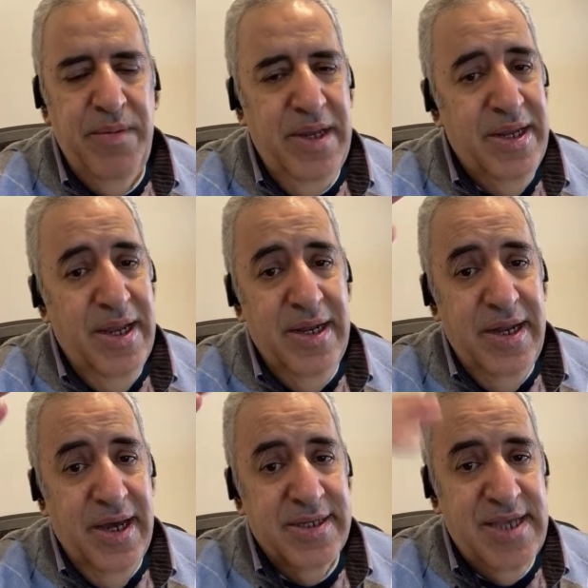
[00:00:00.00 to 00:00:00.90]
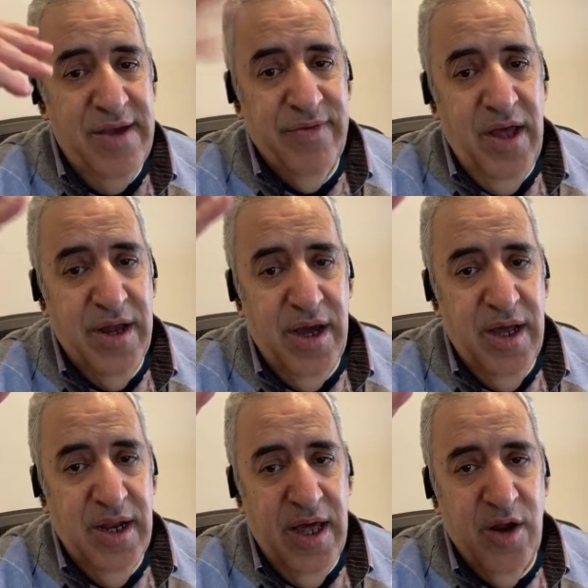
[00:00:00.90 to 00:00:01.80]
I mean, Linux have a lot
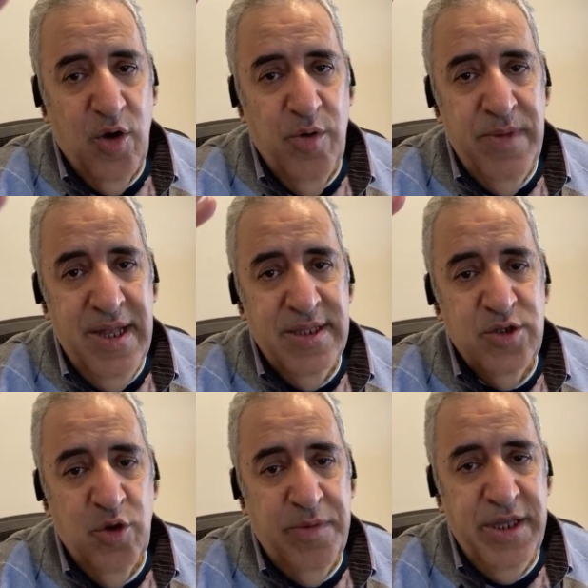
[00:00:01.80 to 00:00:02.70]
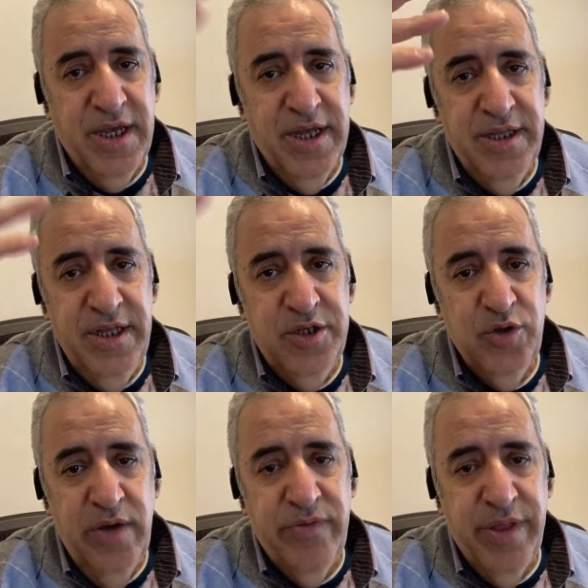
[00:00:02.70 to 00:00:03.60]
of commands. Nobody can teach
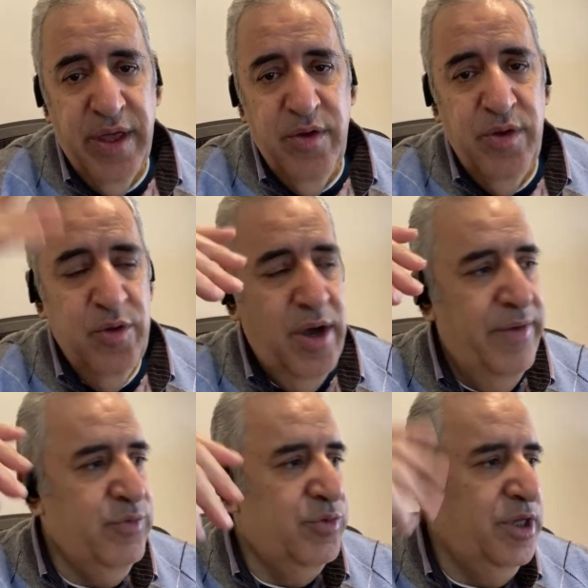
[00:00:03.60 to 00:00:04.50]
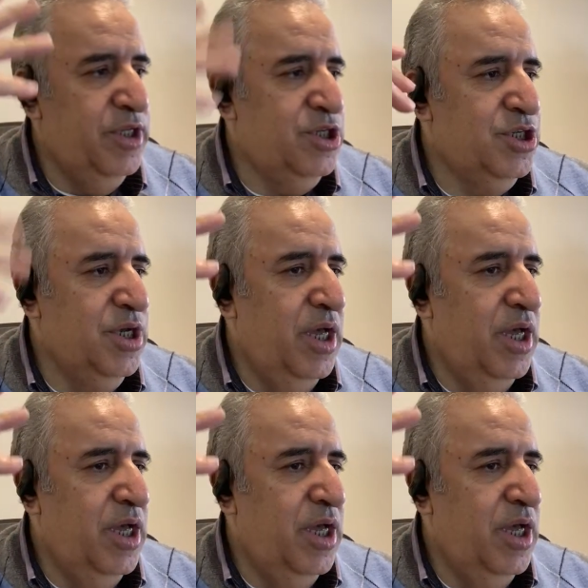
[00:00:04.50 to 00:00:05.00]
you everything. You have to teach